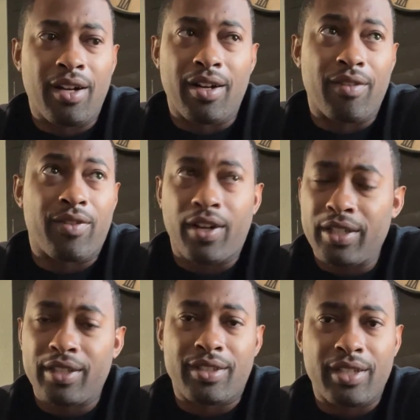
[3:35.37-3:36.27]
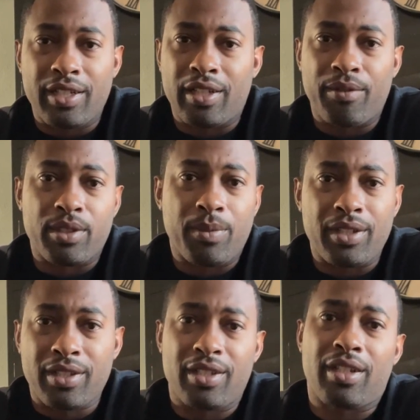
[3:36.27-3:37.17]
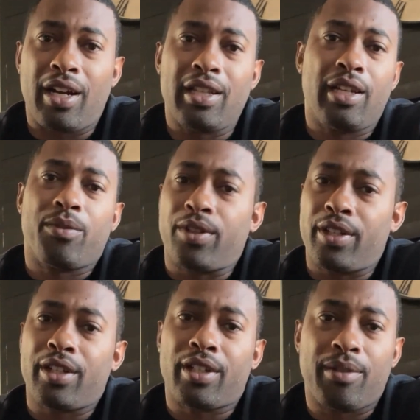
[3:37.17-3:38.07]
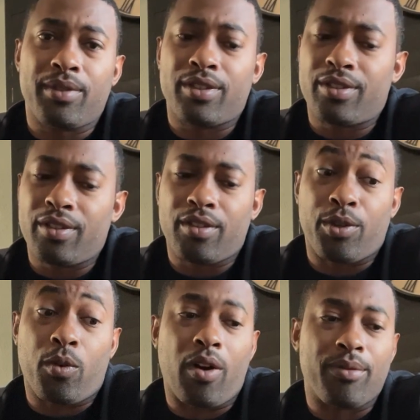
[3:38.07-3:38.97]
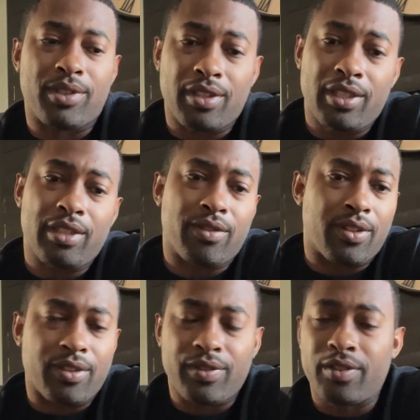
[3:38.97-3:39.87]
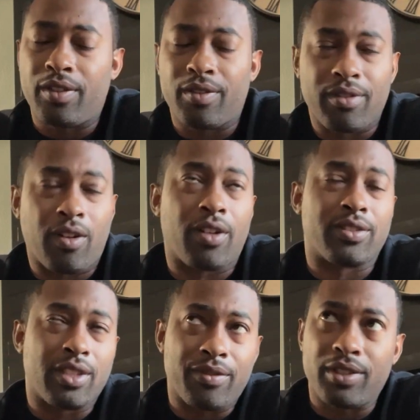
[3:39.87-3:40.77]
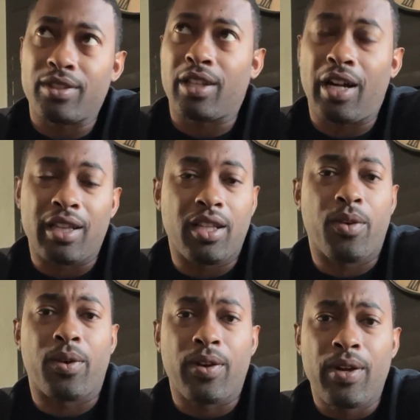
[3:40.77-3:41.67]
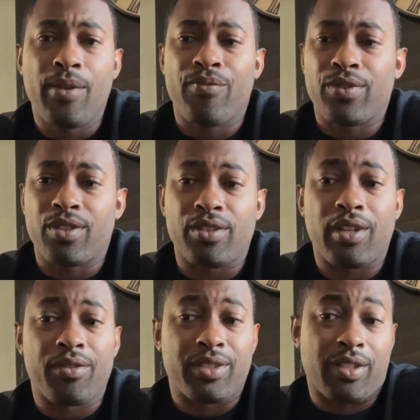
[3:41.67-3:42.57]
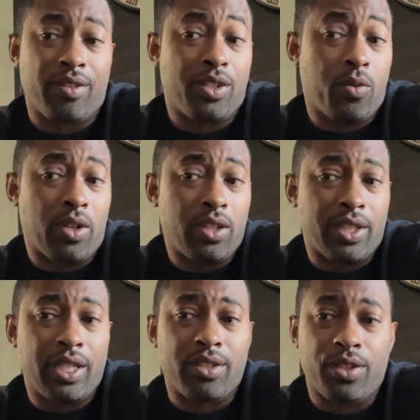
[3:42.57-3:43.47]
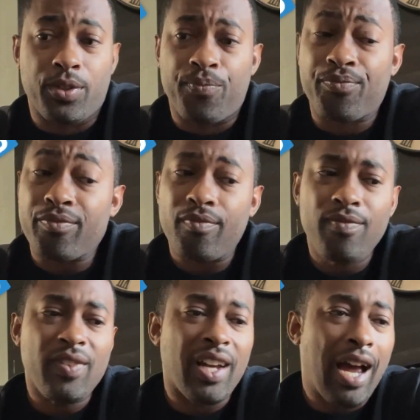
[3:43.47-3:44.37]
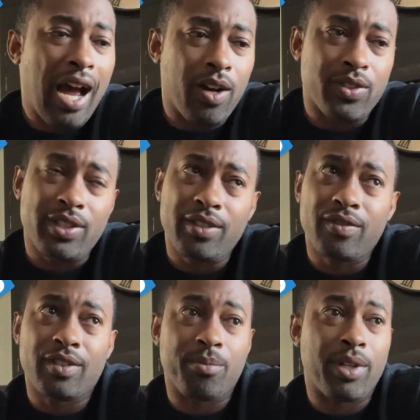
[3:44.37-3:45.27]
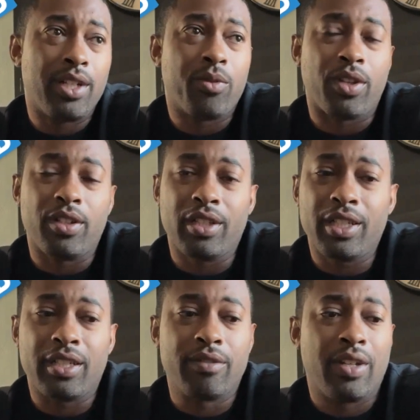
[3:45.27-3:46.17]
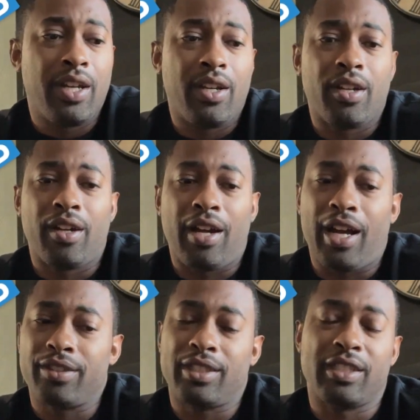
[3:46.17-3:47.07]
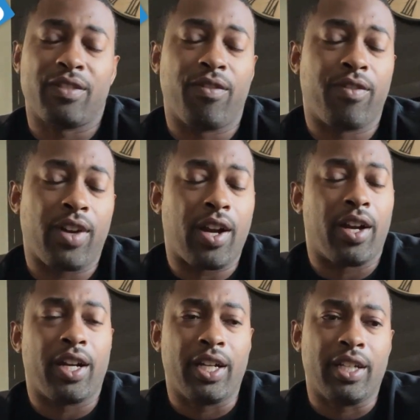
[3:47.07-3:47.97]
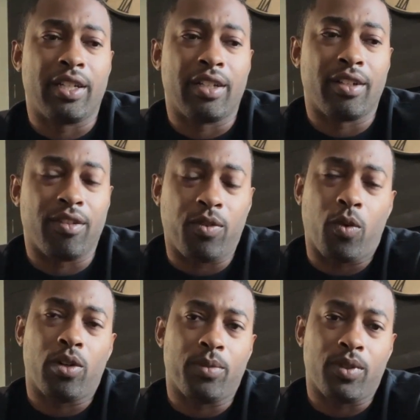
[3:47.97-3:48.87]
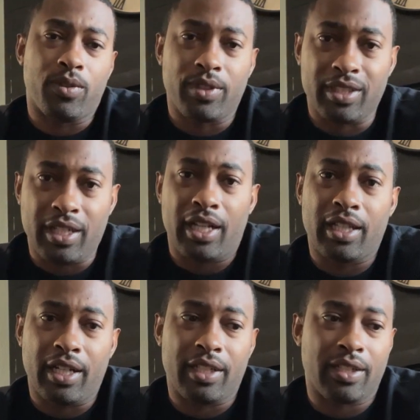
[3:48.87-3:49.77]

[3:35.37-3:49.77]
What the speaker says: a very decent income, especially in Thailand, where the requirements to live, or, the cost of living is a lot lower. So definitely something you want to look into. Housing, depending where you live, housing is very affordable in Thailand.